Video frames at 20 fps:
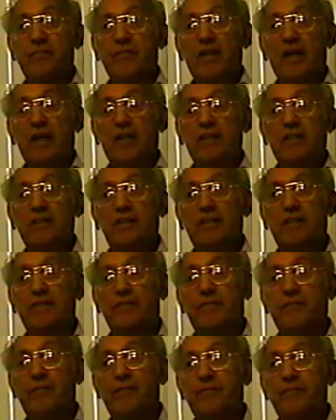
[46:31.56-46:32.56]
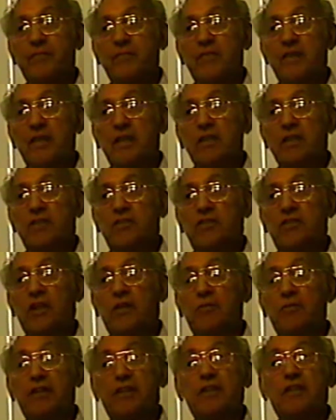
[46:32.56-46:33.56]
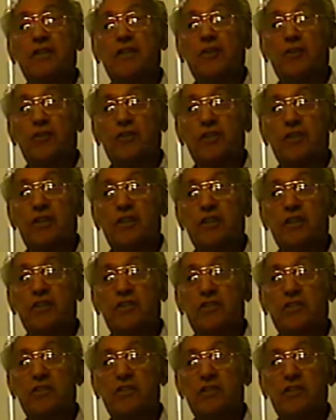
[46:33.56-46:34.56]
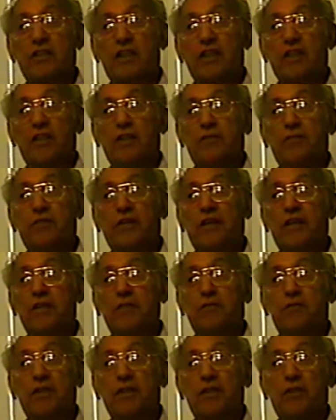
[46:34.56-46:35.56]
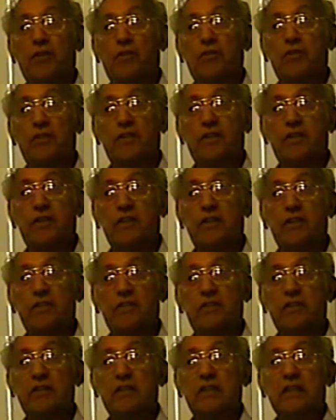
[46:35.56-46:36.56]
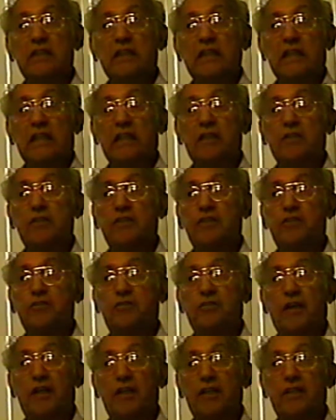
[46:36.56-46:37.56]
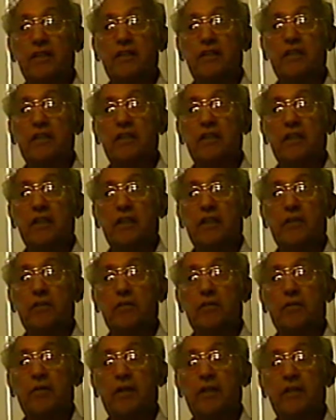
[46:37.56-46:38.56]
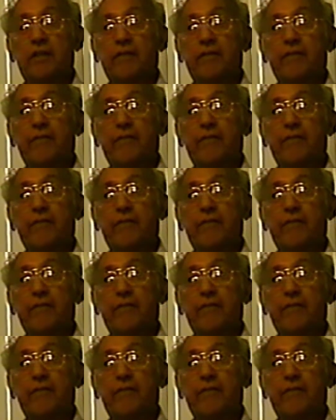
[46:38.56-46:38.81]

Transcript: And he started bringing the other kids, and they finally bring all the kids, and his father and everybody.